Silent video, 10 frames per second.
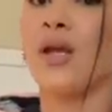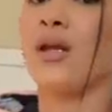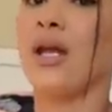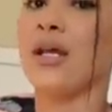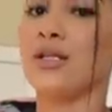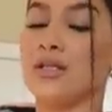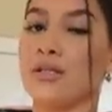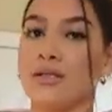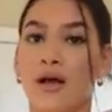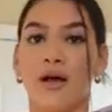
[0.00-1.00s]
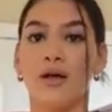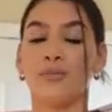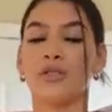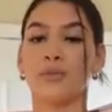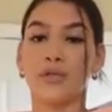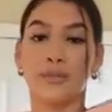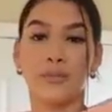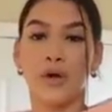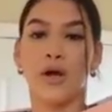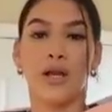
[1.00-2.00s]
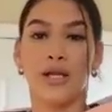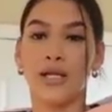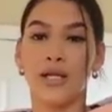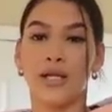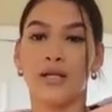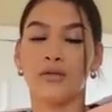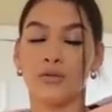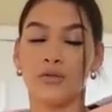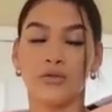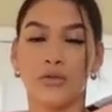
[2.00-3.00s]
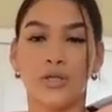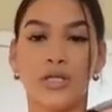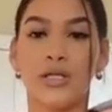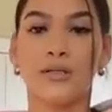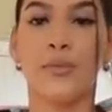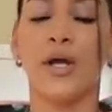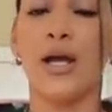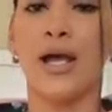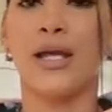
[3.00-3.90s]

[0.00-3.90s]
not just sports bra, leggings, or shorts, but I